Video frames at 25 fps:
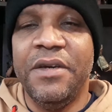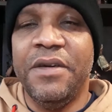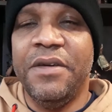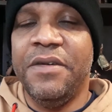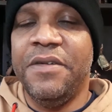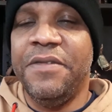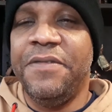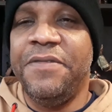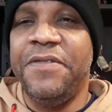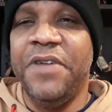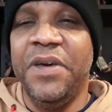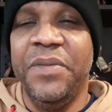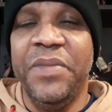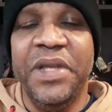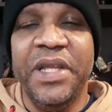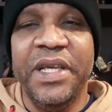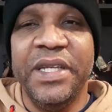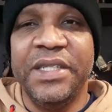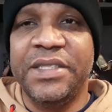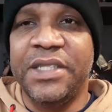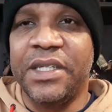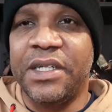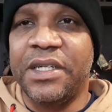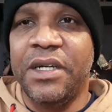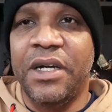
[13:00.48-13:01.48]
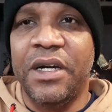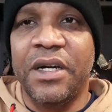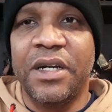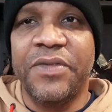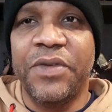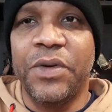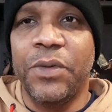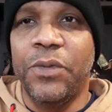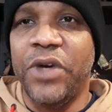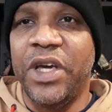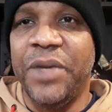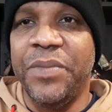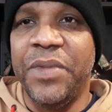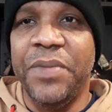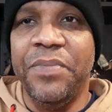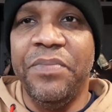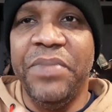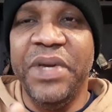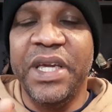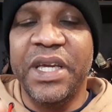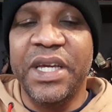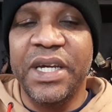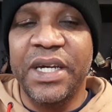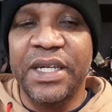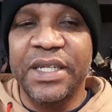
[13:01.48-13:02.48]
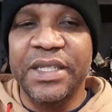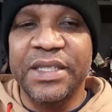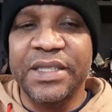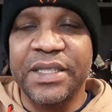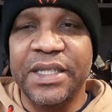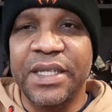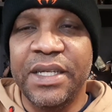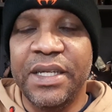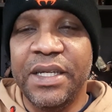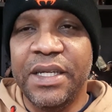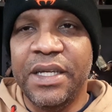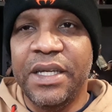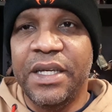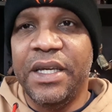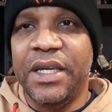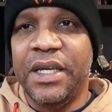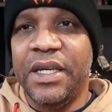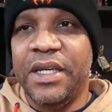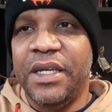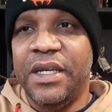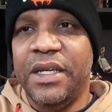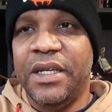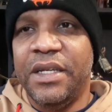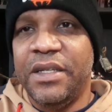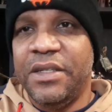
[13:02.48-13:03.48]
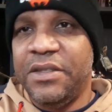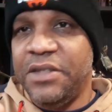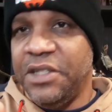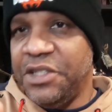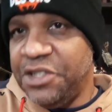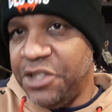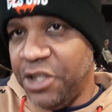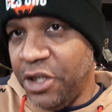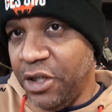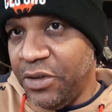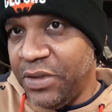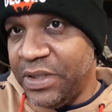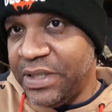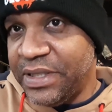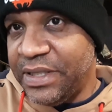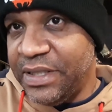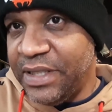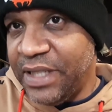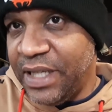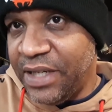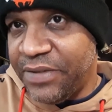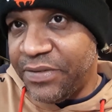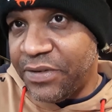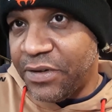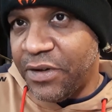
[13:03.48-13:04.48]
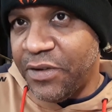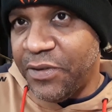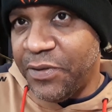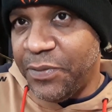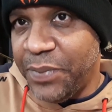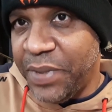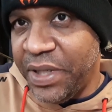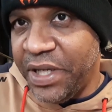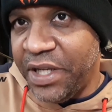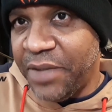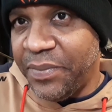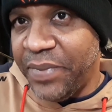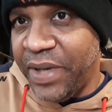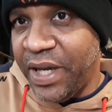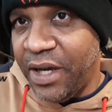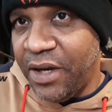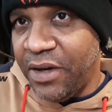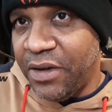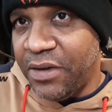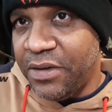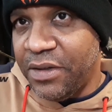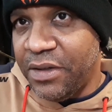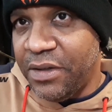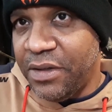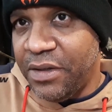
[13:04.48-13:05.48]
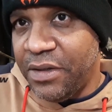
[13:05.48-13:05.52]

feminist to cuck for women because the show has never been about